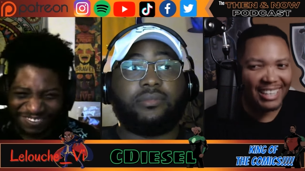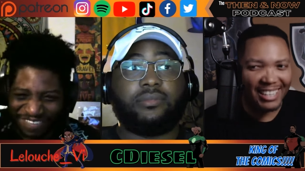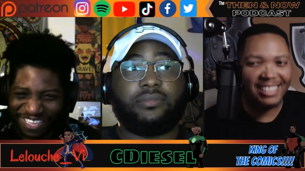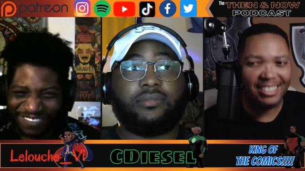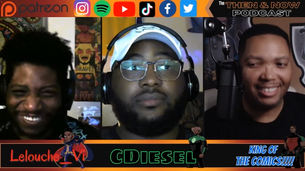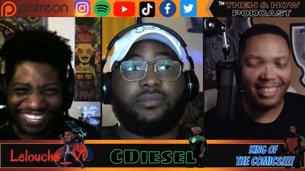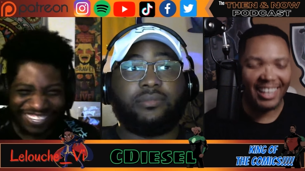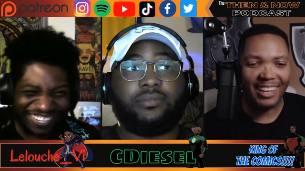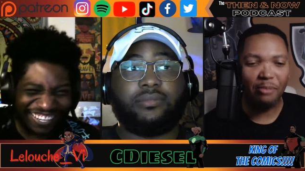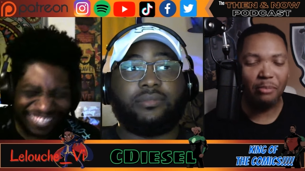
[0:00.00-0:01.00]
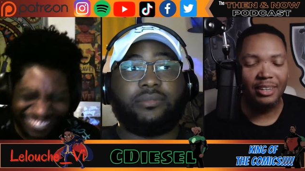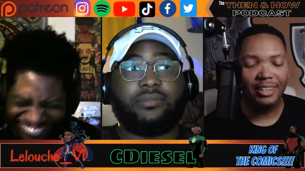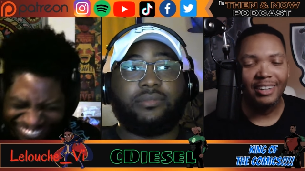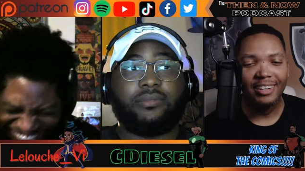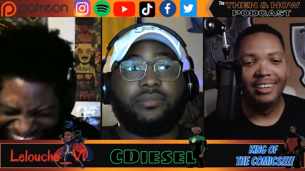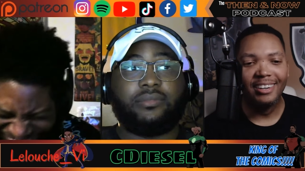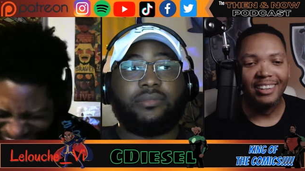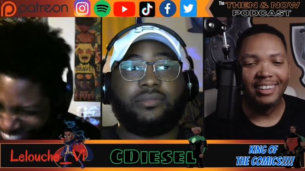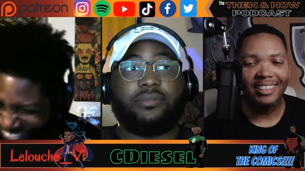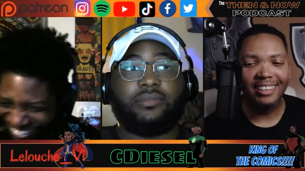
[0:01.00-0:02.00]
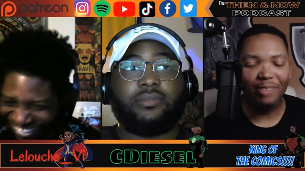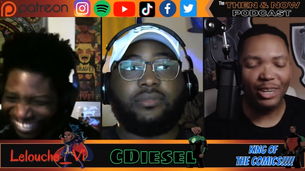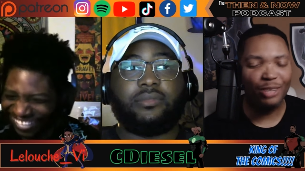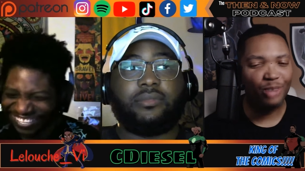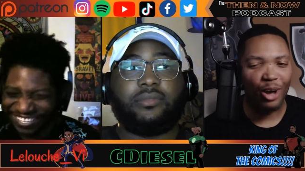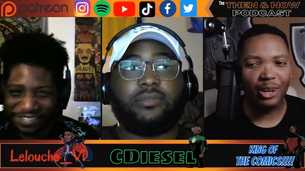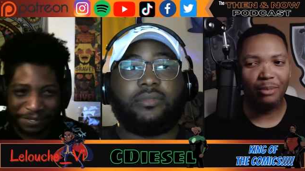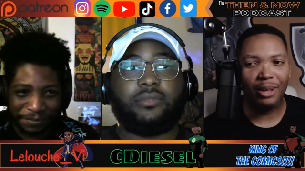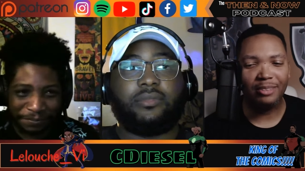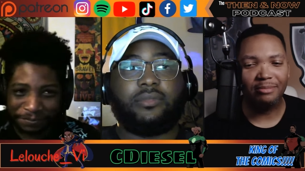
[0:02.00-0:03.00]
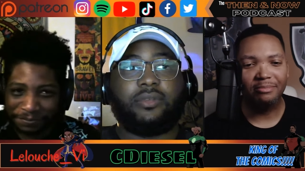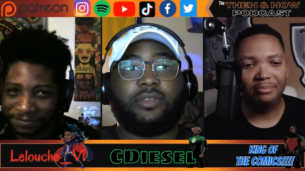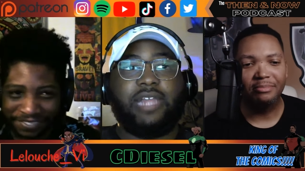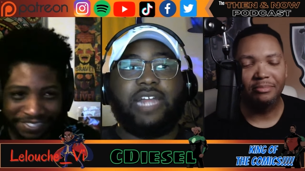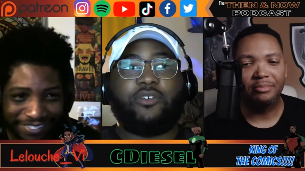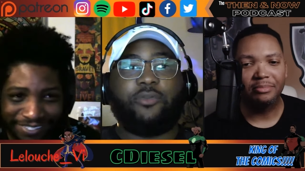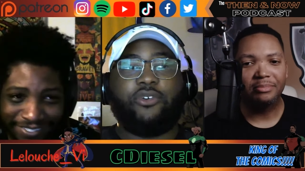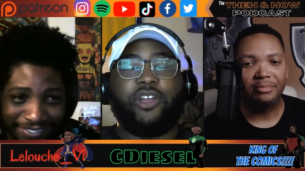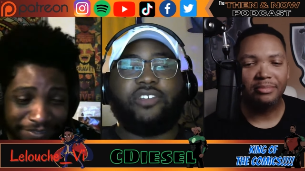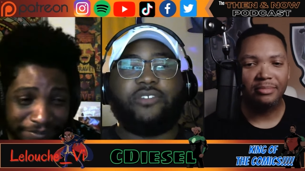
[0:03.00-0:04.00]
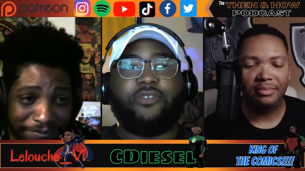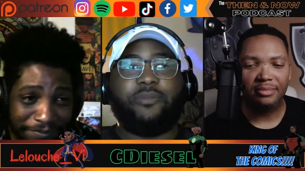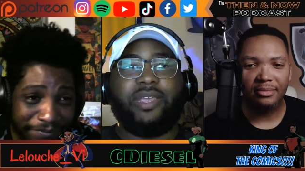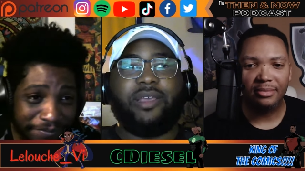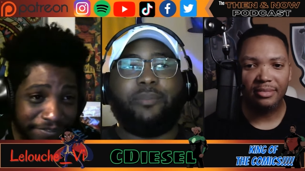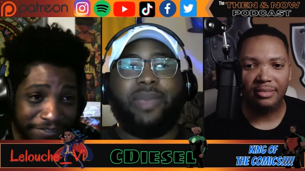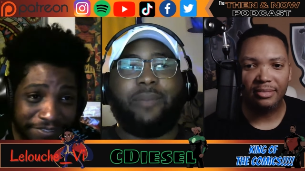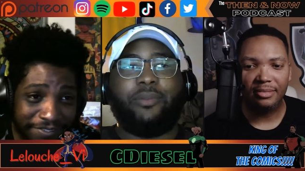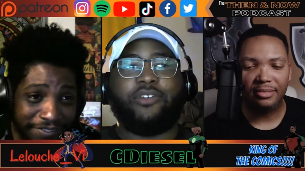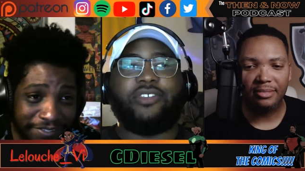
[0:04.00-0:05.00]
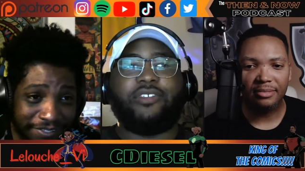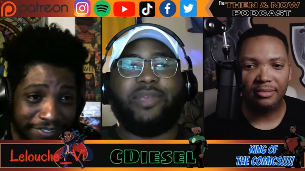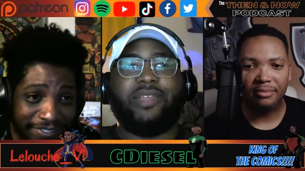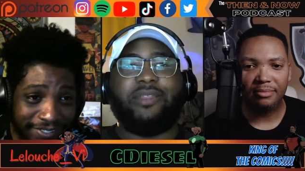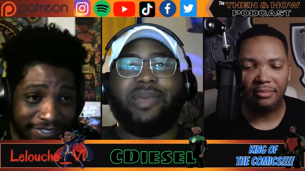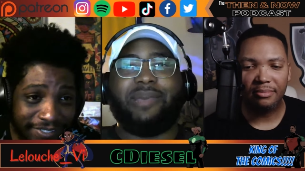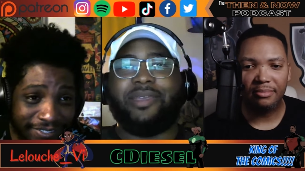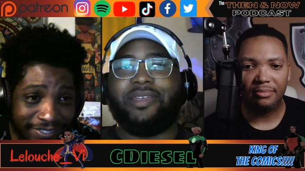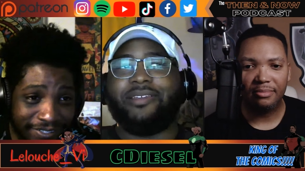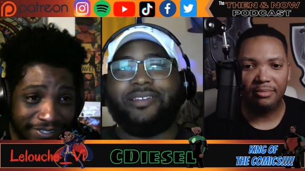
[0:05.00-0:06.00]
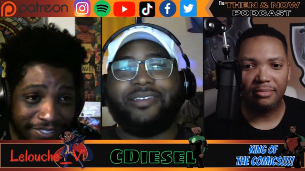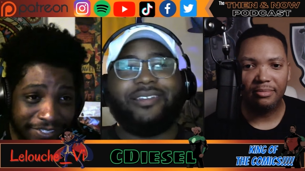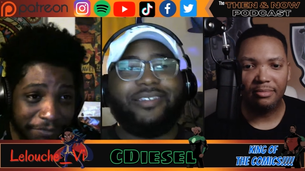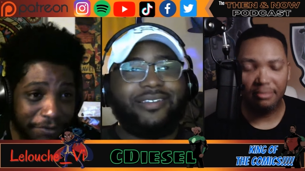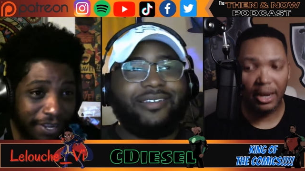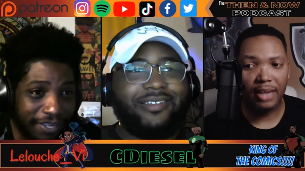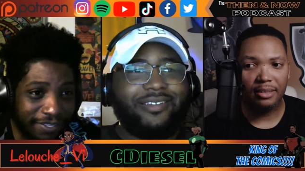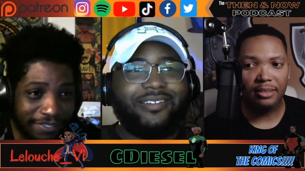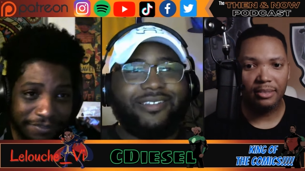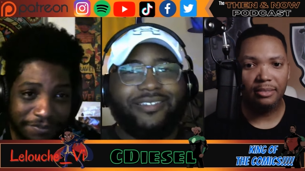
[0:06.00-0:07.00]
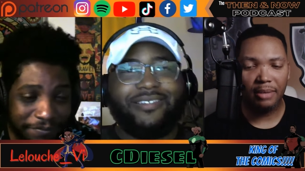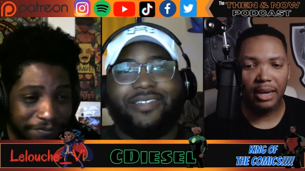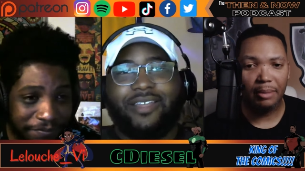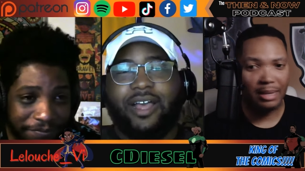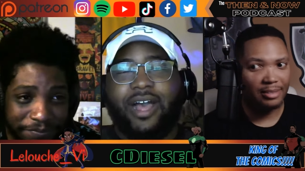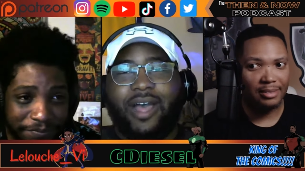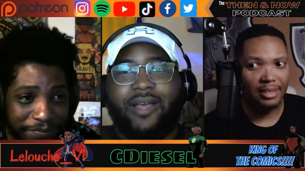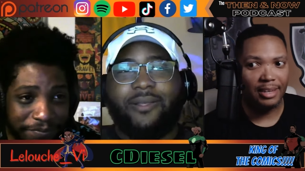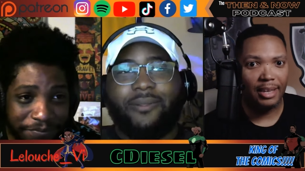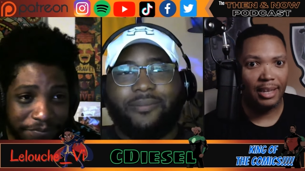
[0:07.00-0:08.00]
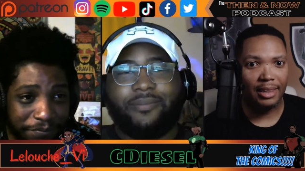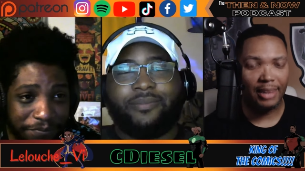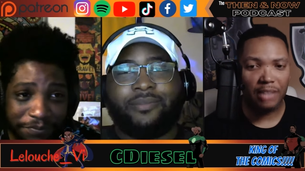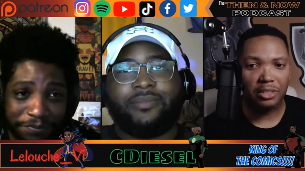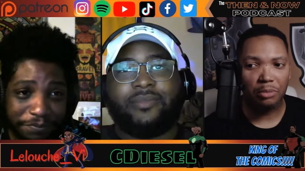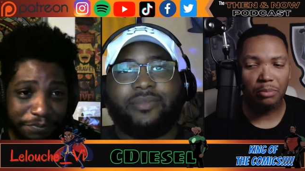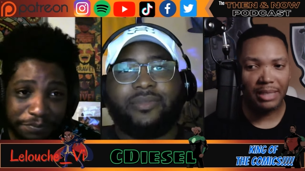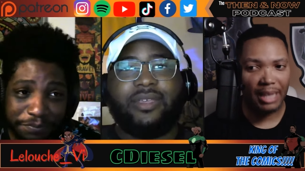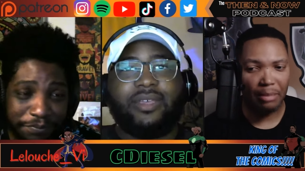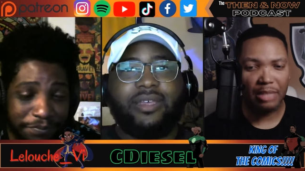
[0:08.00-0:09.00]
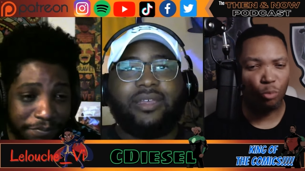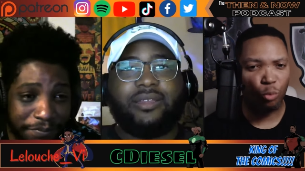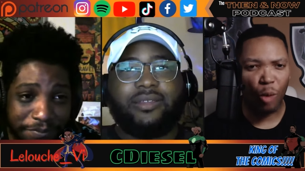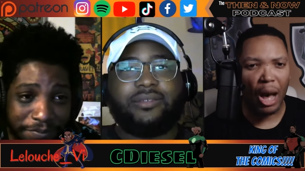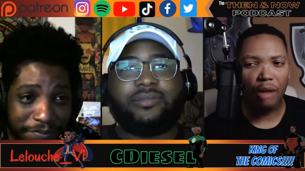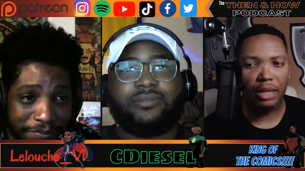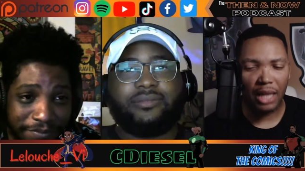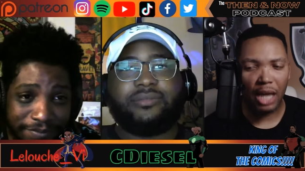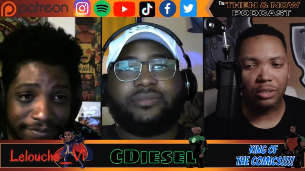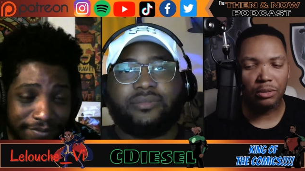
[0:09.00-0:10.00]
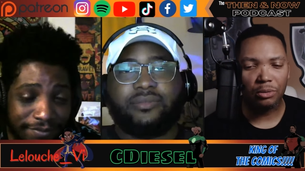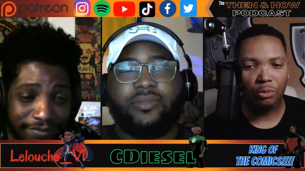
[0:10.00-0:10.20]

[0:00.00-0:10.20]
Speaker 1: is Is. Like talking about natural progression from
Speaker 2: being a bat person to being the Batman.
Speaker 1: Right, right. I mean, it's logical. Mm. It's wildly logical.